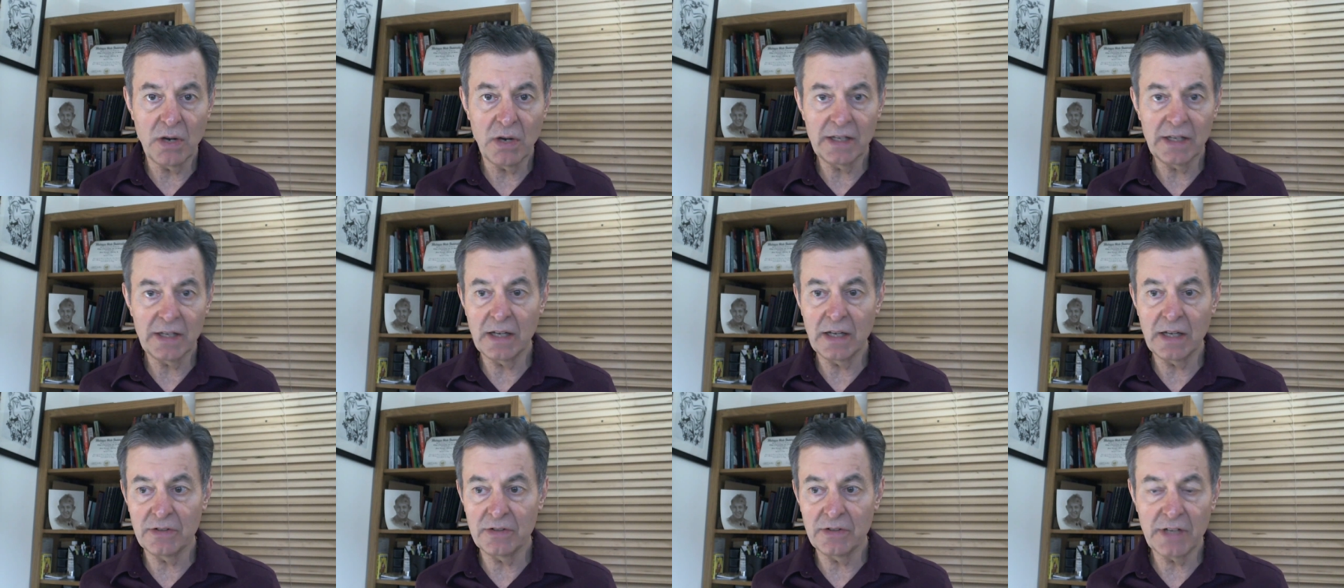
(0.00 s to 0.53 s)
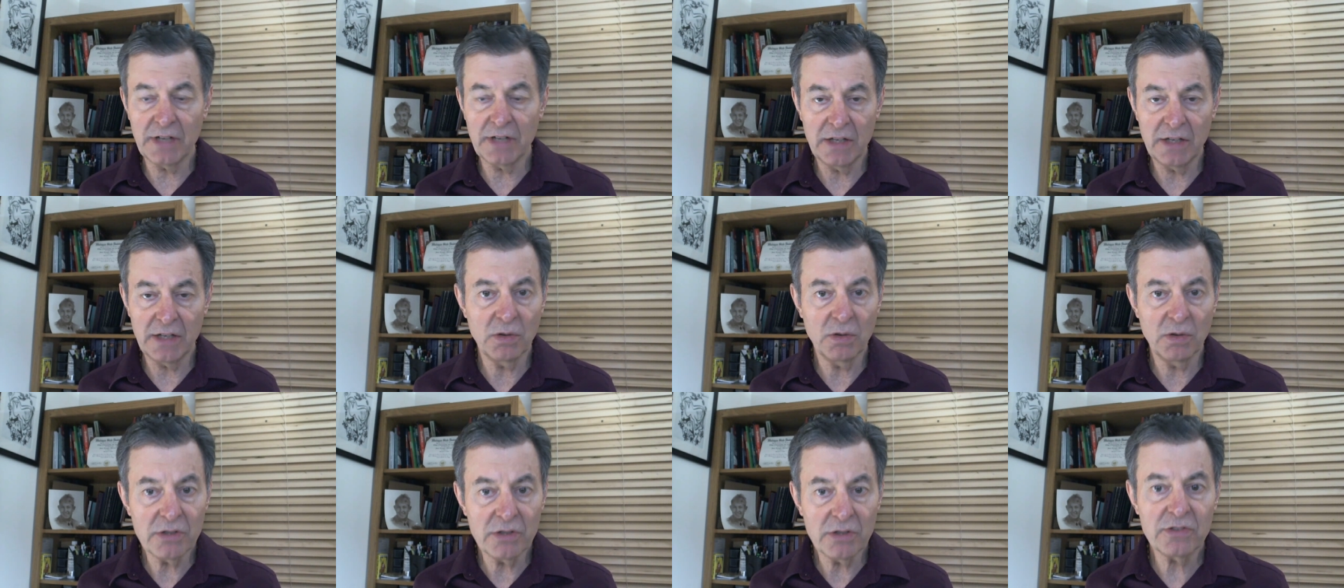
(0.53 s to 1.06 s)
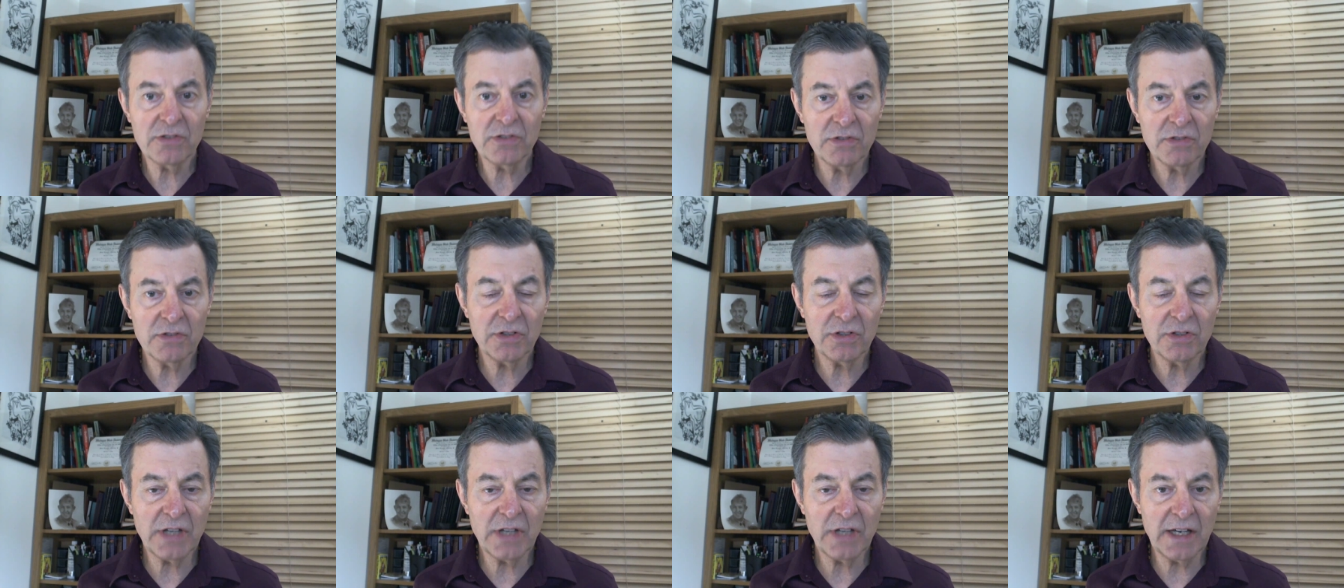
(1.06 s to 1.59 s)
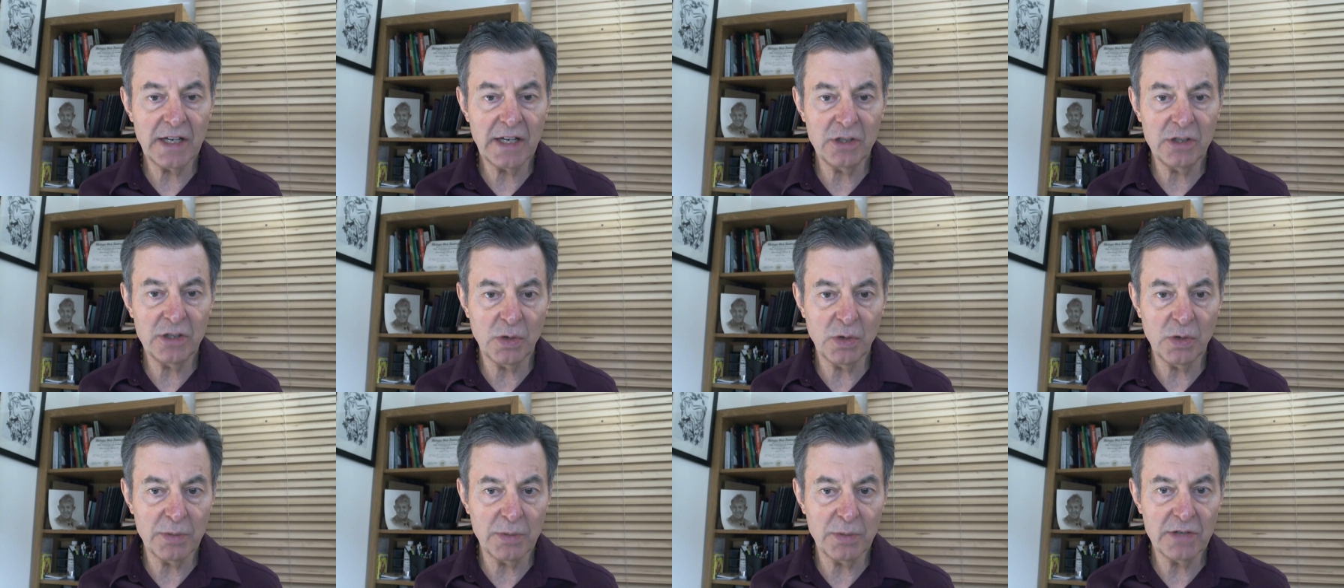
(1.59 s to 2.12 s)
I just can't do it. Just get
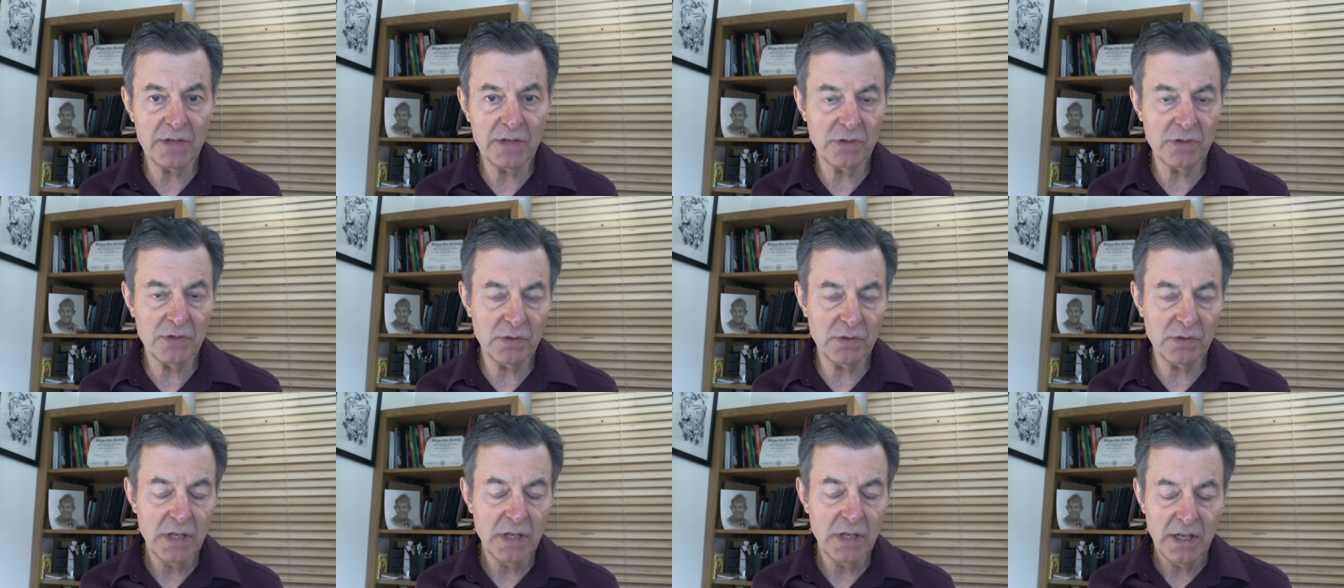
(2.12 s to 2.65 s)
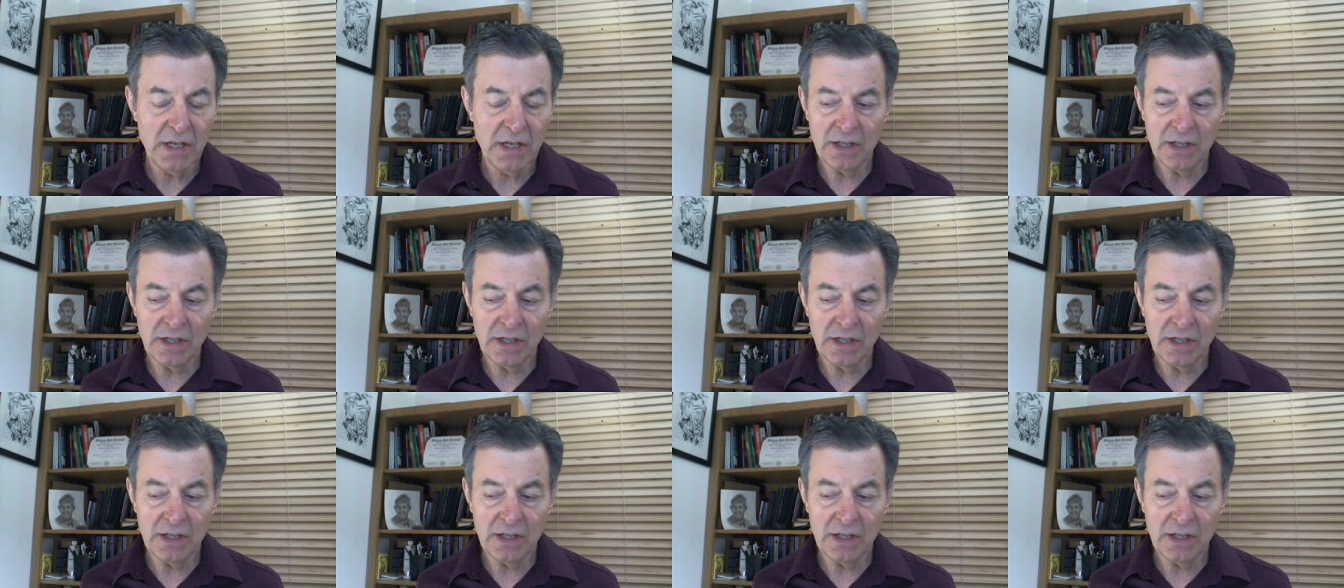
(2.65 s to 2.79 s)
into it pretty soon.